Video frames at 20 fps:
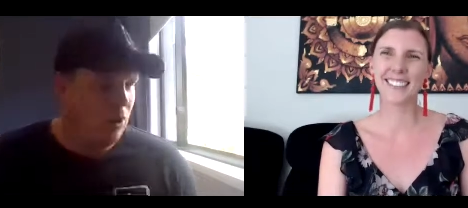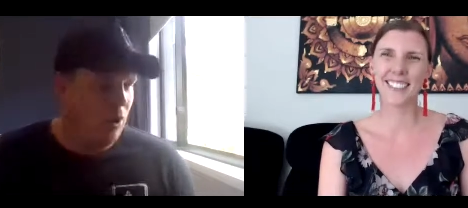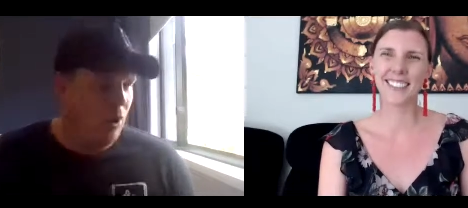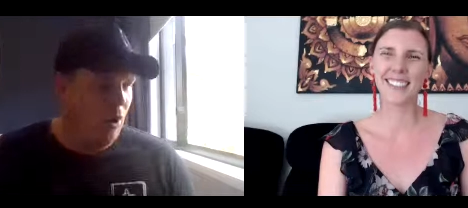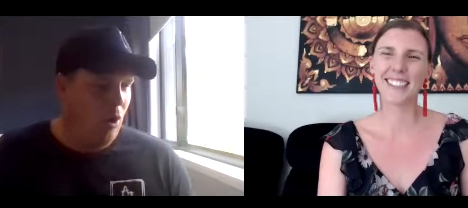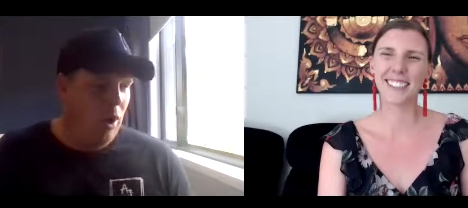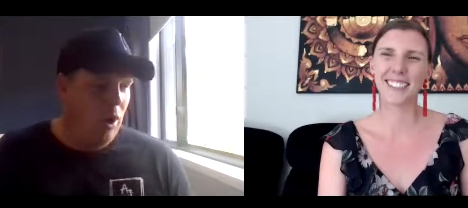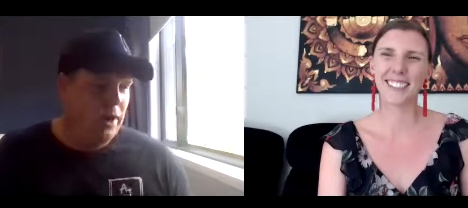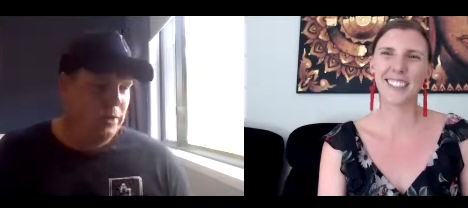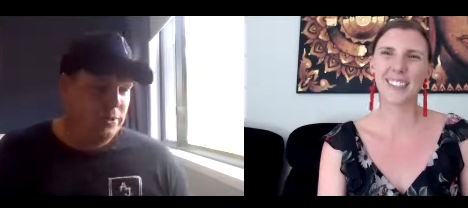
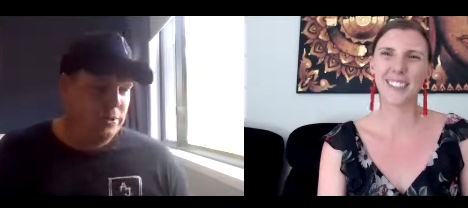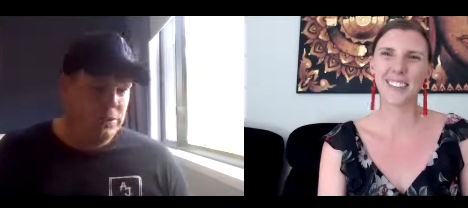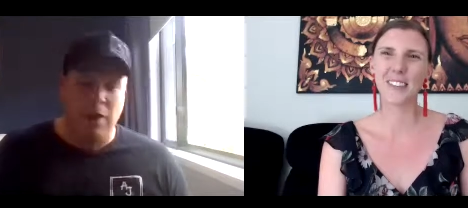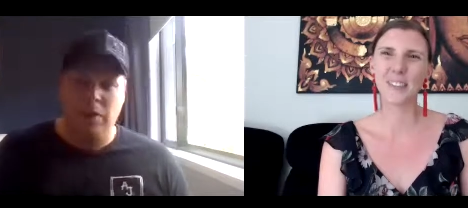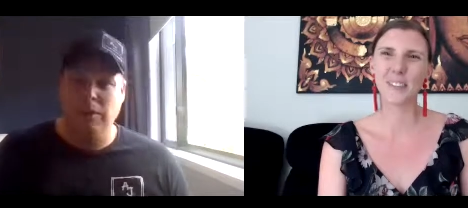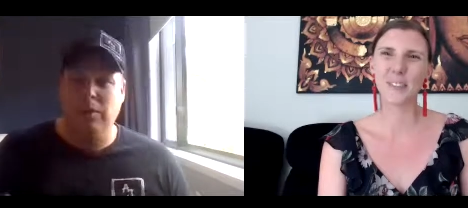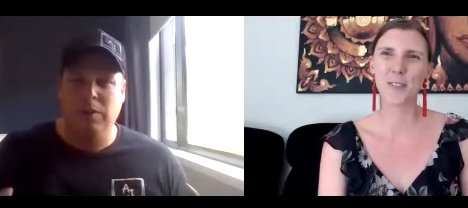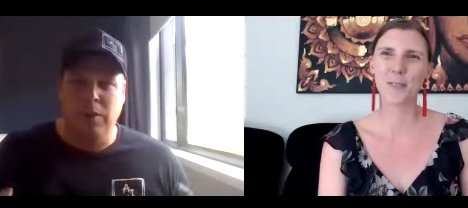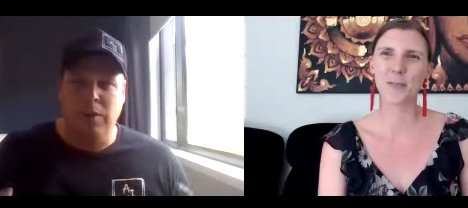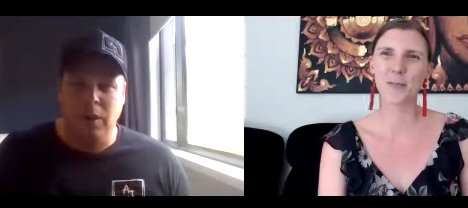Speaker 1: I
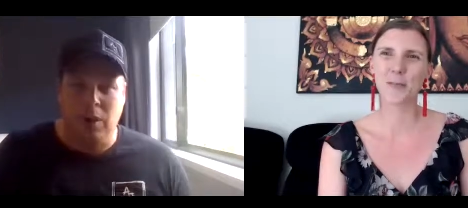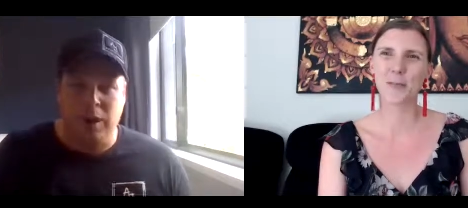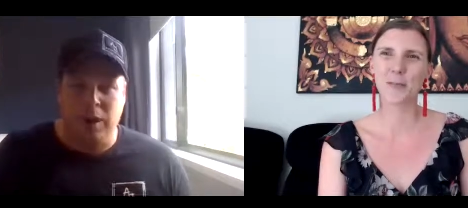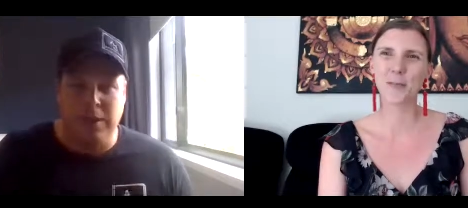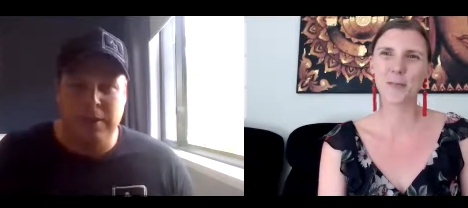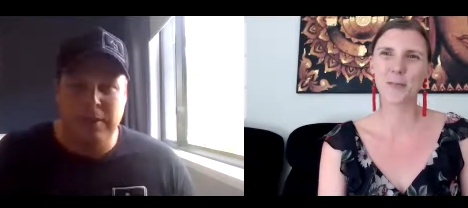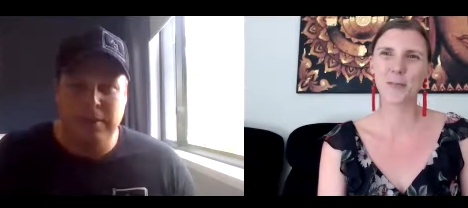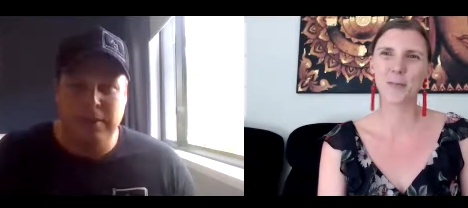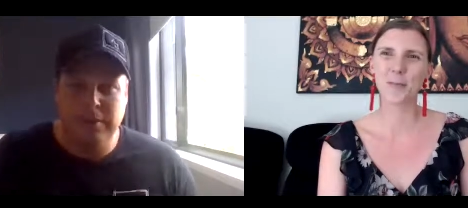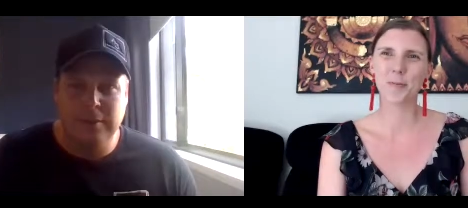don't
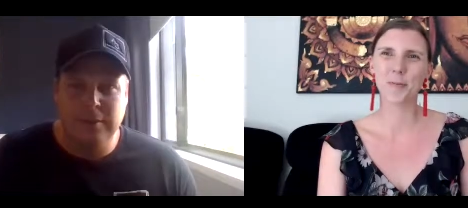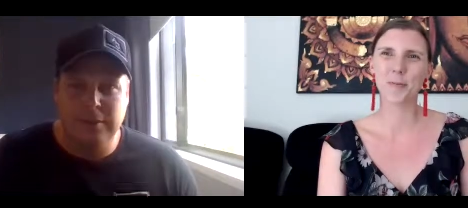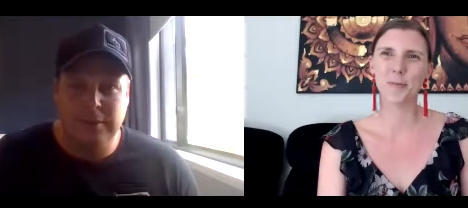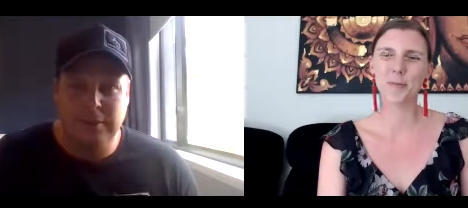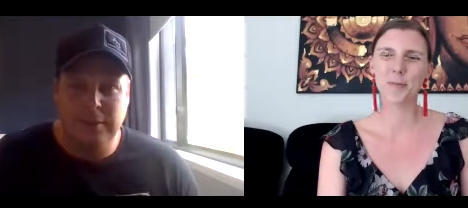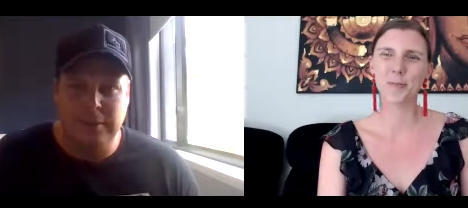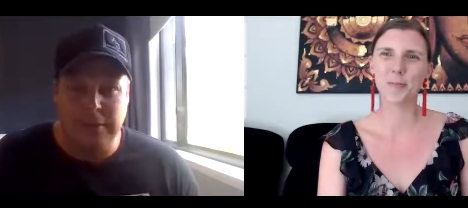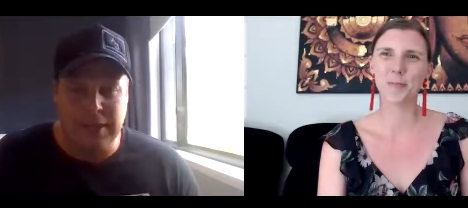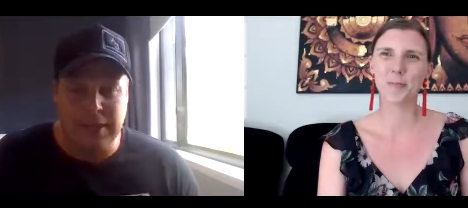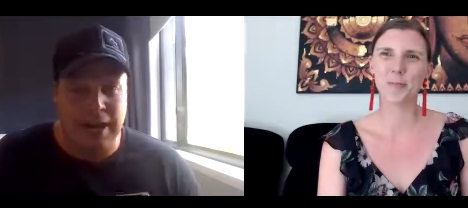like
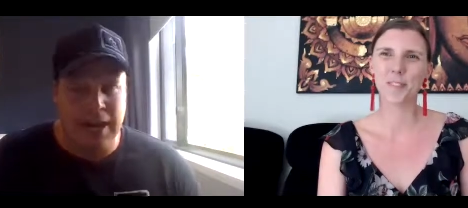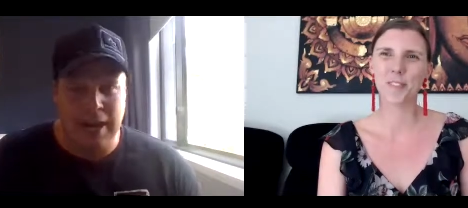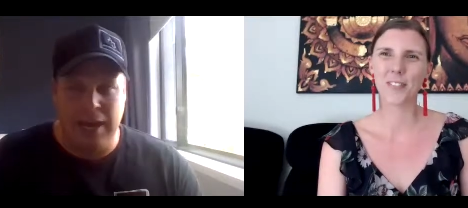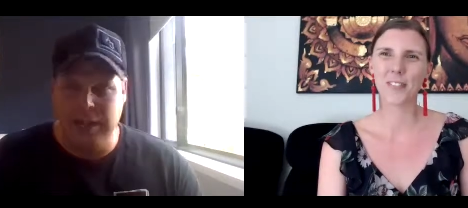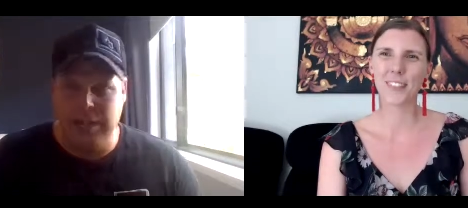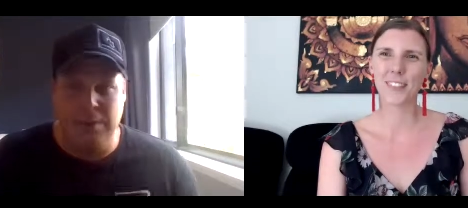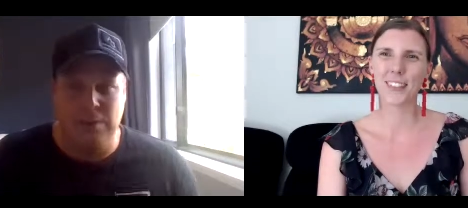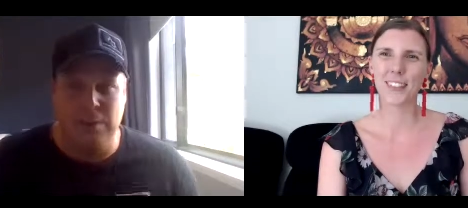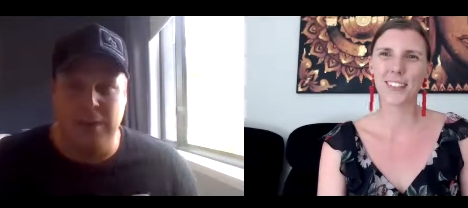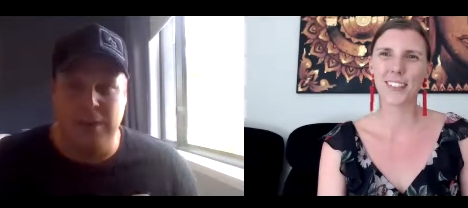the Are
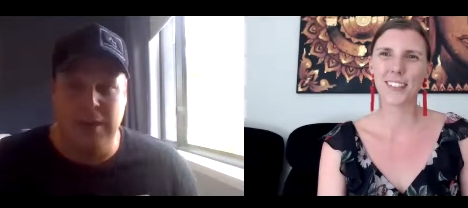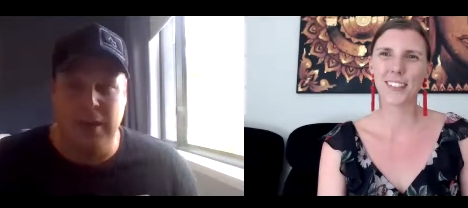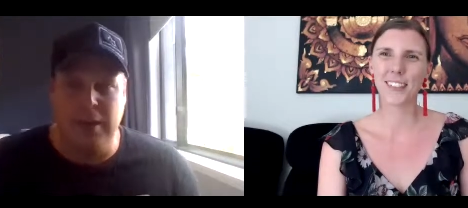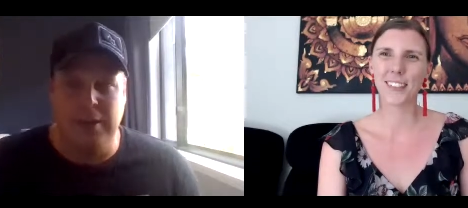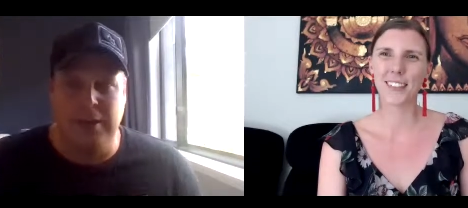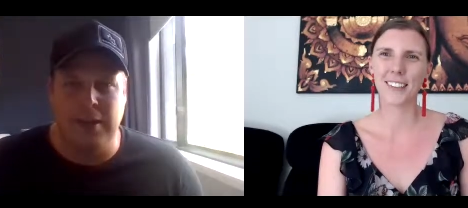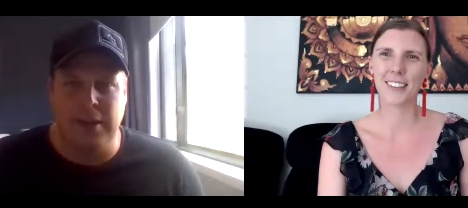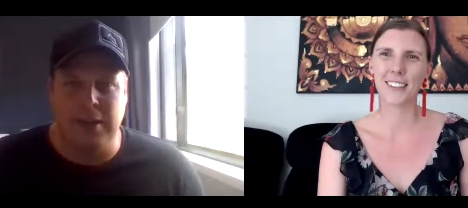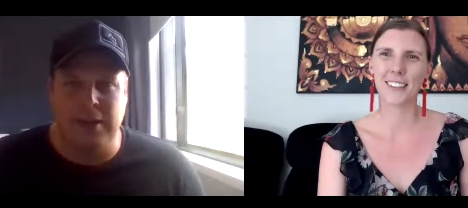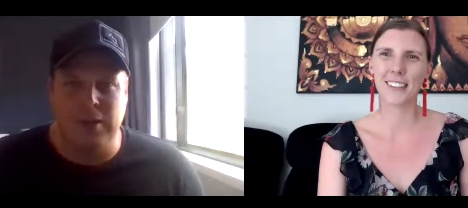You
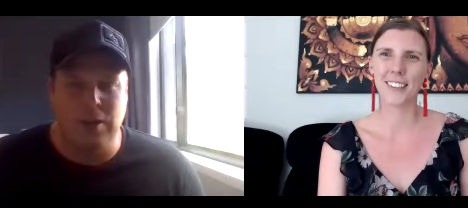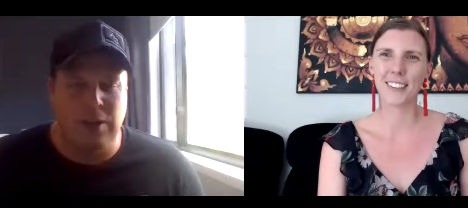OK Day.